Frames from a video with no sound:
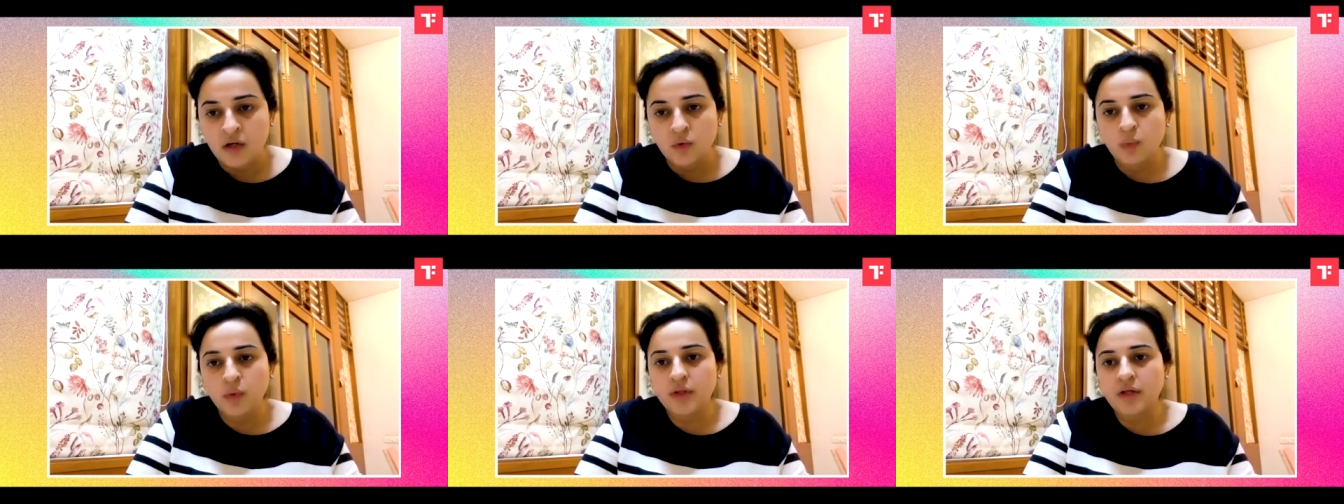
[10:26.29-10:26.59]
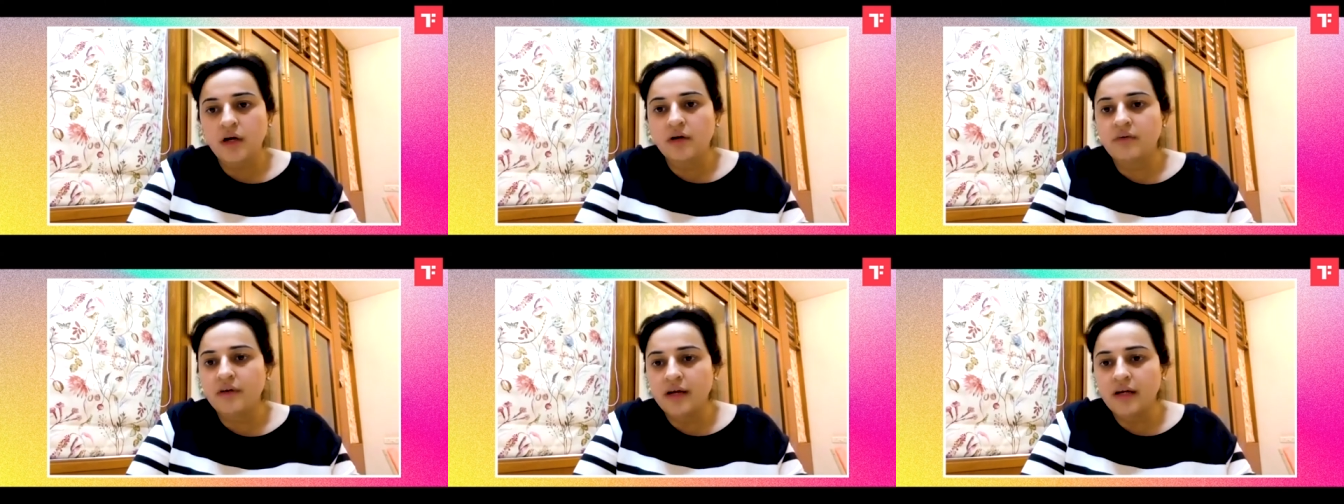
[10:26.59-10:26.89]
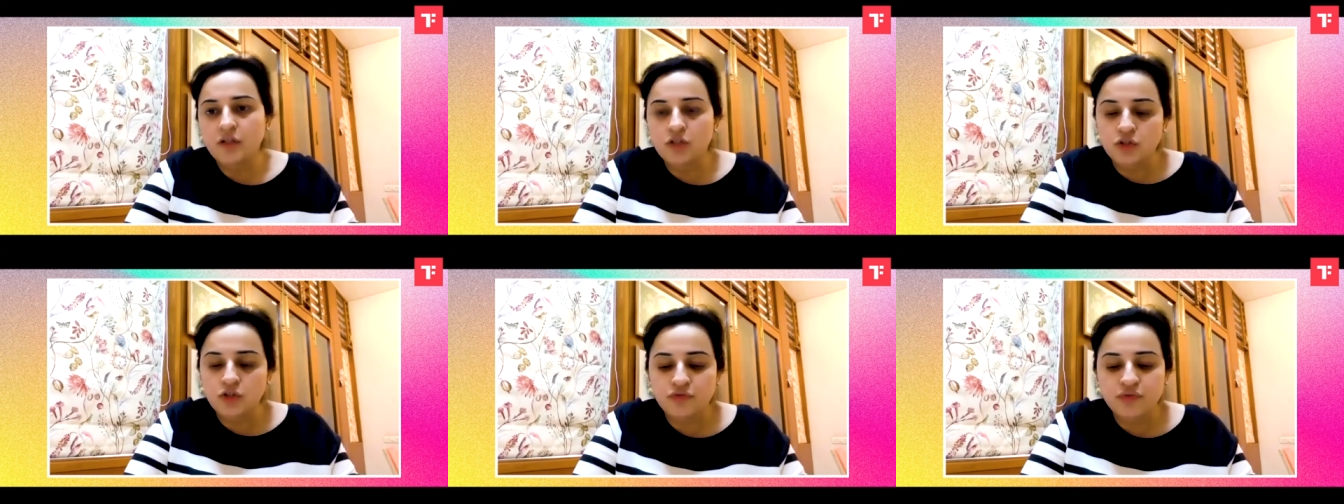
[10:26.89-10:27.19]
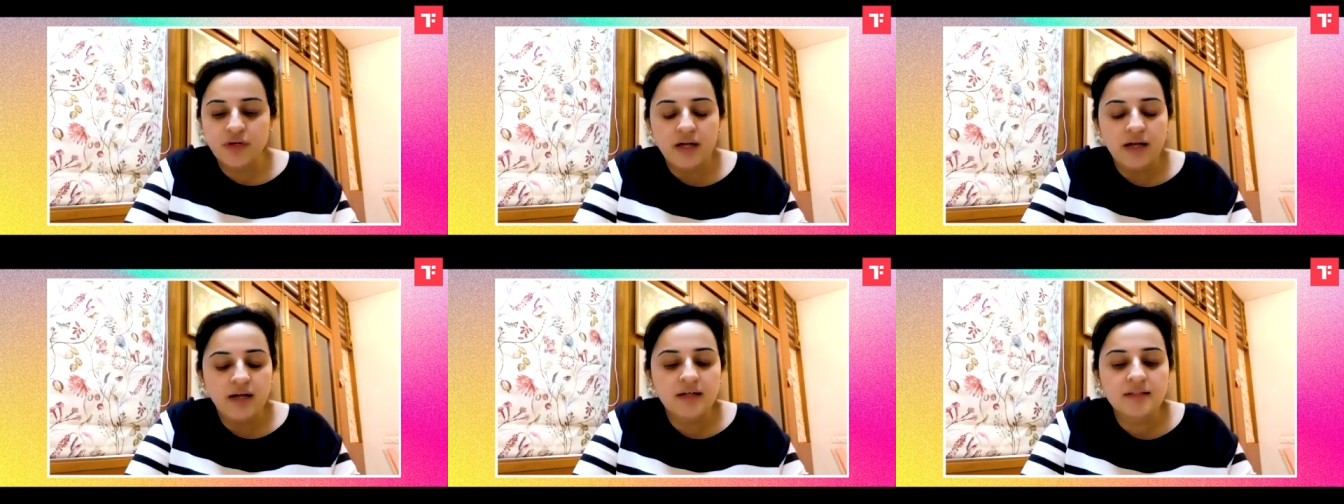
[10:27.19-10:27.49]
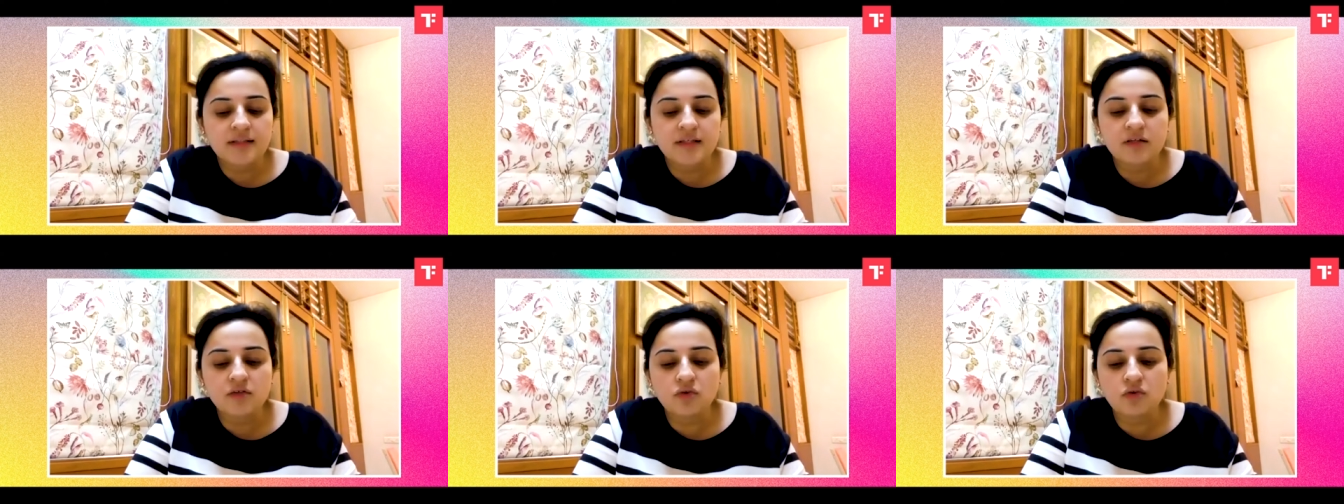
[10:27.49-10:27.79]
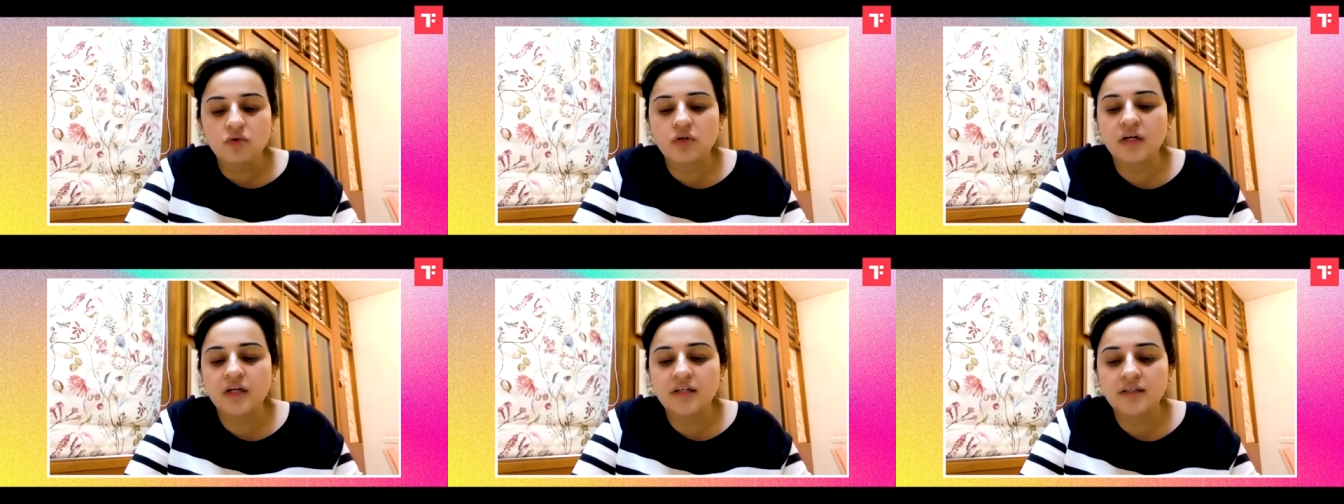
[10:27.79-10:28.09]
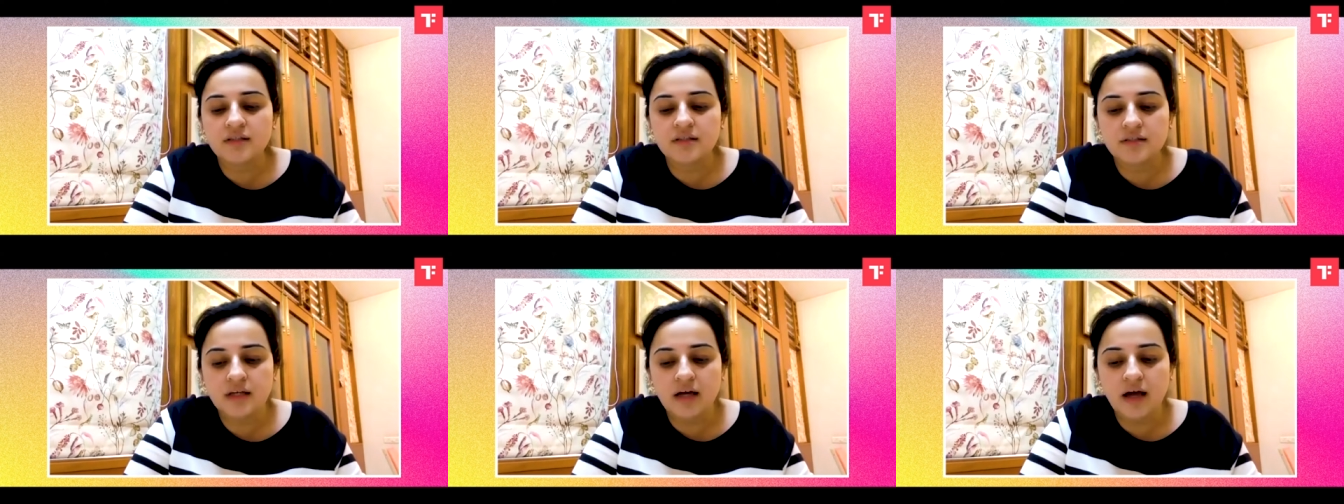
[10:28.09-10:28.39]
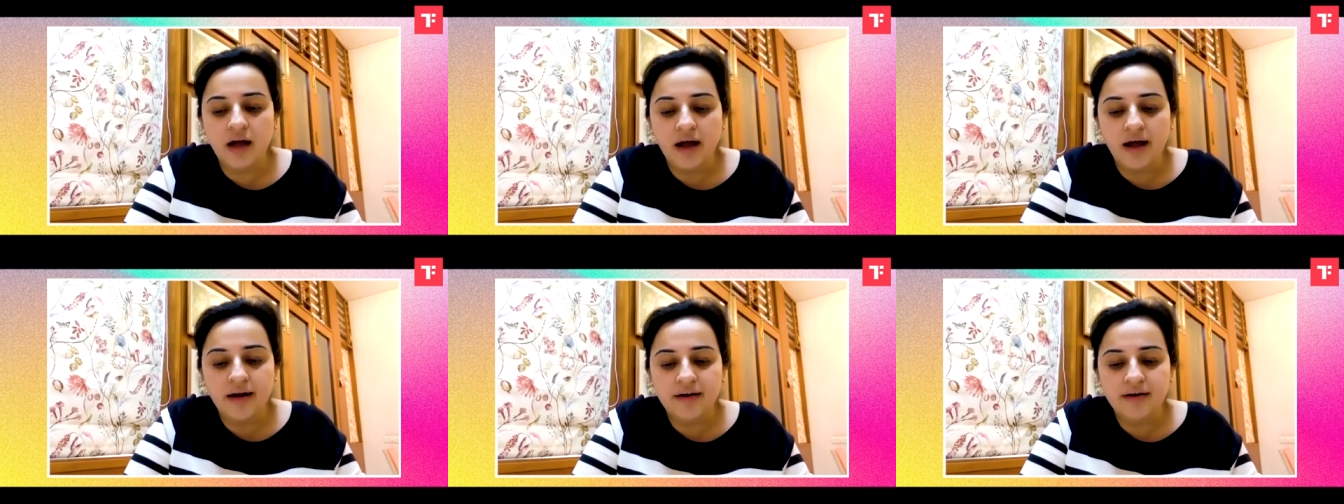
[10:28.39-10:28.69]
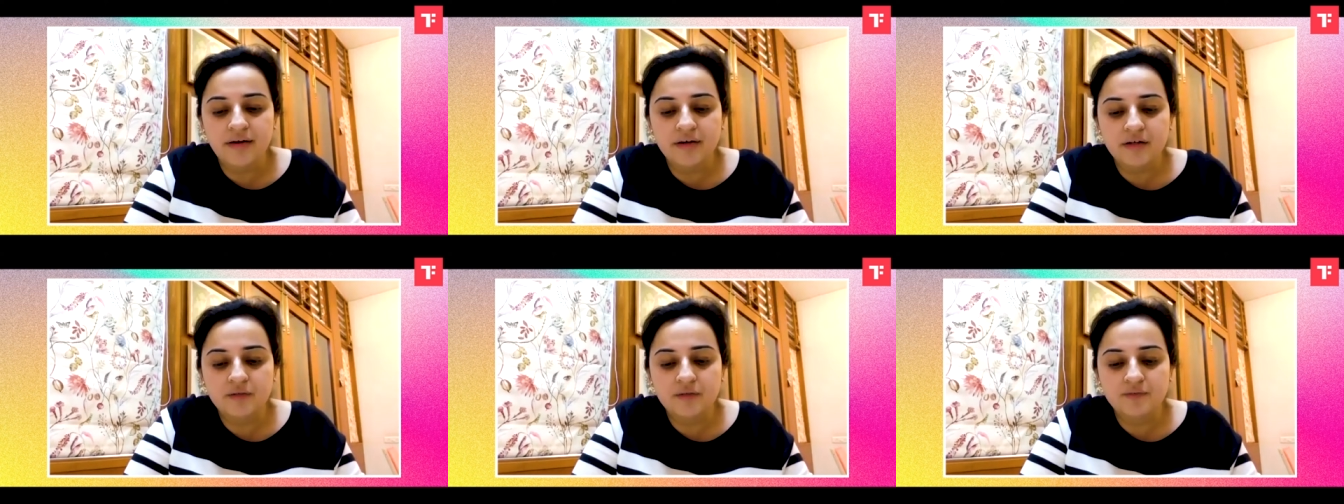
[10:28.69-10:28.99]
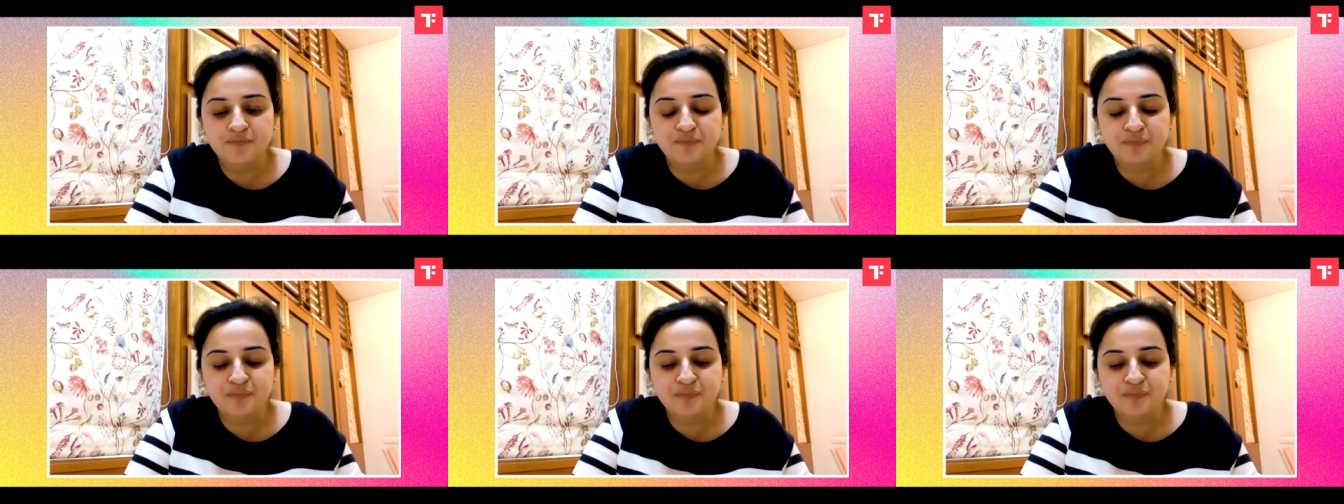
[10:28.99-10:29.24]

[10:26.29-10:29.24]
with our range of cakes and cookies. And uh,